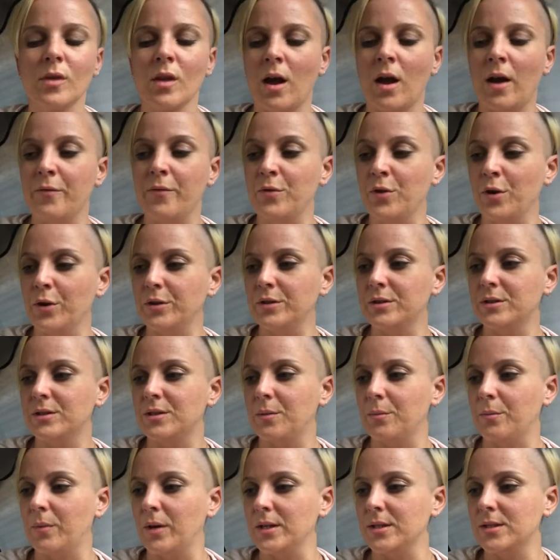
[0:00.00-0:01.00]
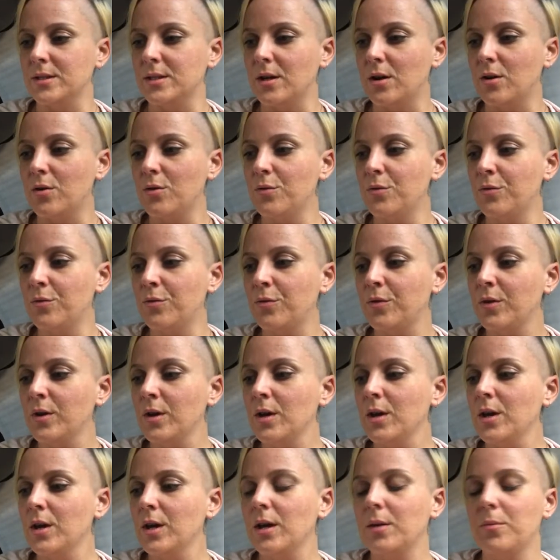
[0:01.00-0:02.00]
I've noticed it myself
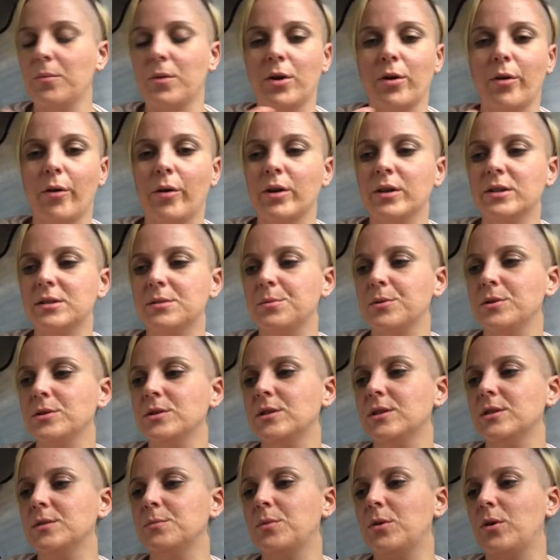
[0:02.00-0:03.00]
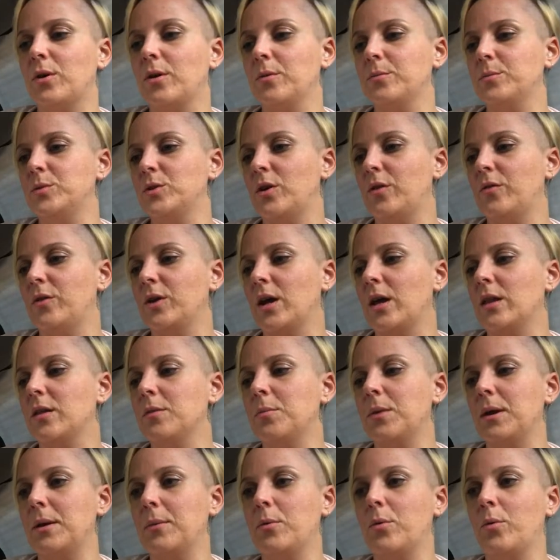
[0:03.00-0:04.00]
in my own experiences, but observing other
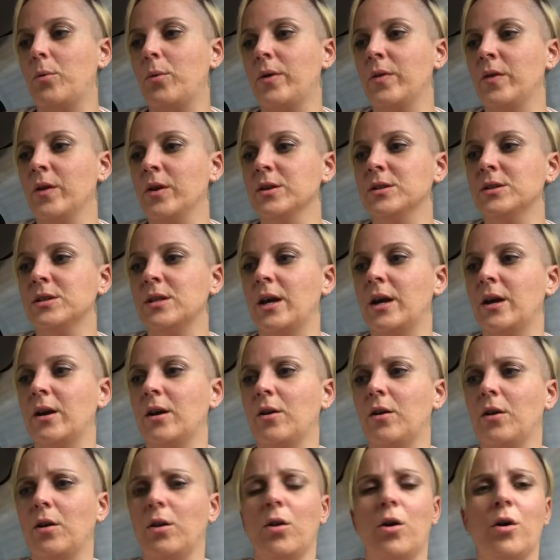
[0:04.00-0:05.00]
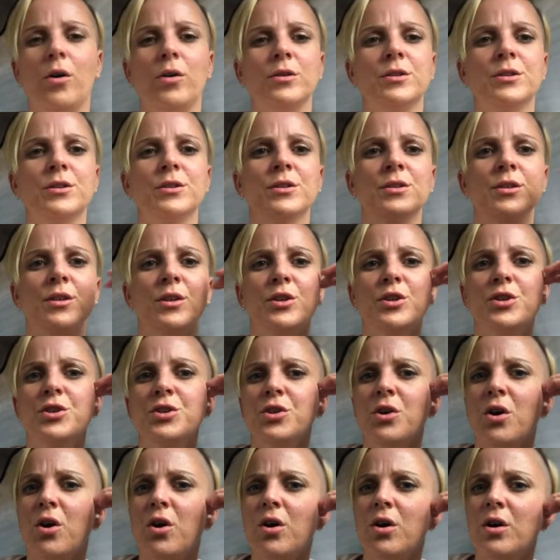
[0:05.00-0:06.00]
people when there's like loss,
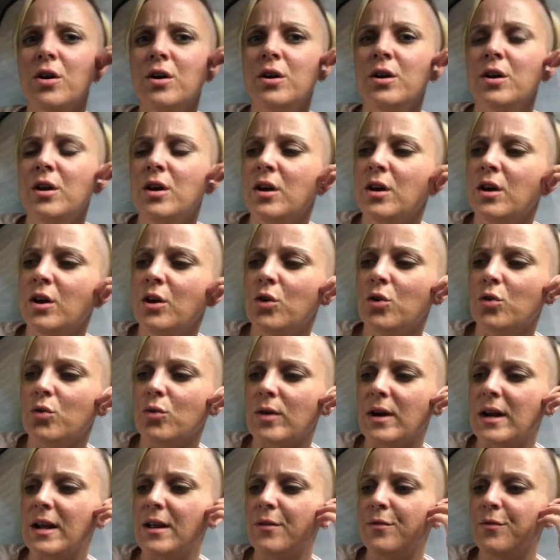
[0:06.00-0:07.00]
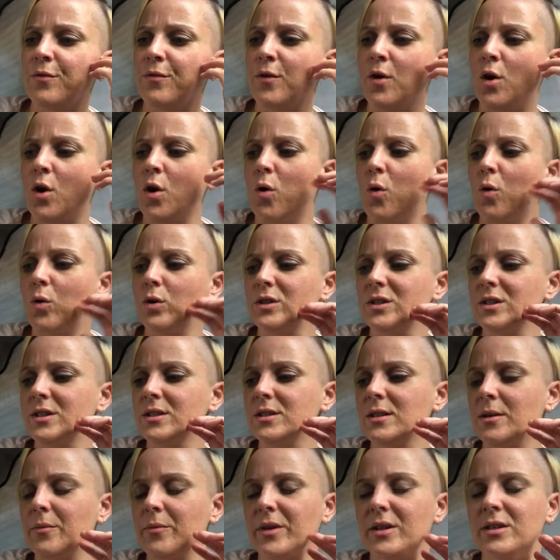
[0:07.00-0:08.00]
shock, grief, or just
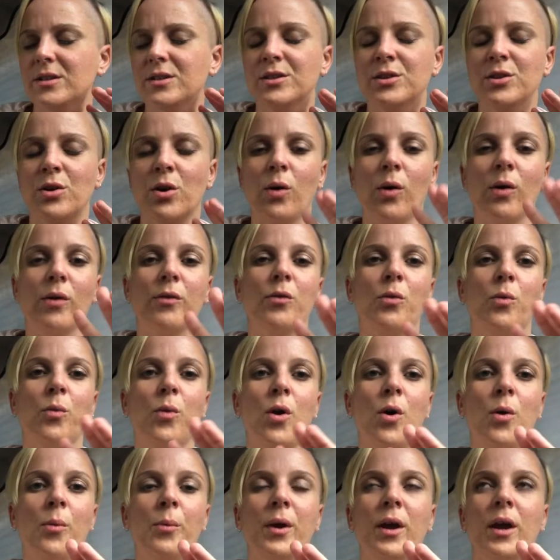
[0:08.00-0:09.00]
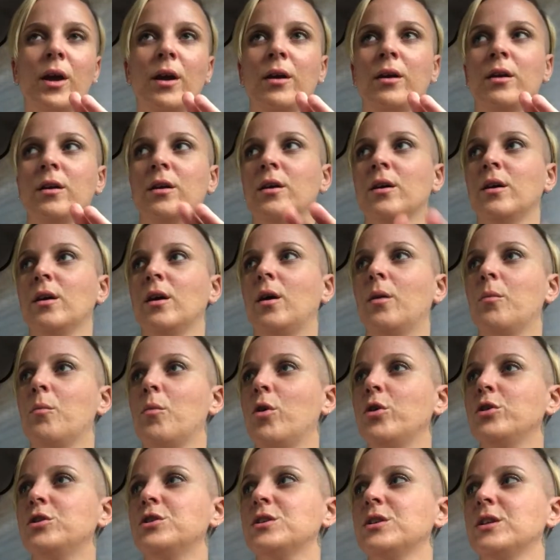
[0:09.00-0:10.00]
something so overwhelming
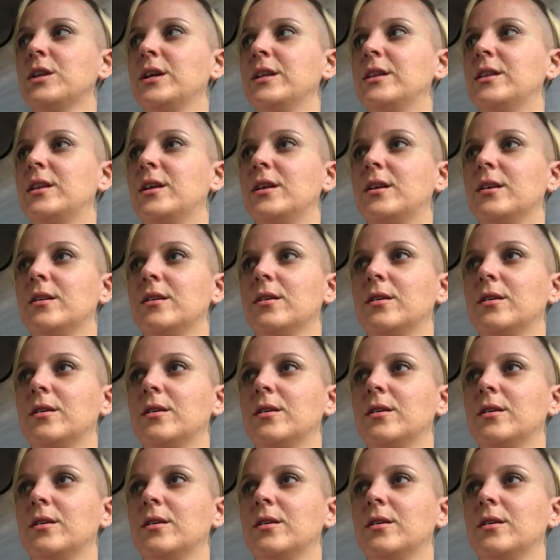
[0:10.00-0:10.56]
emotionally that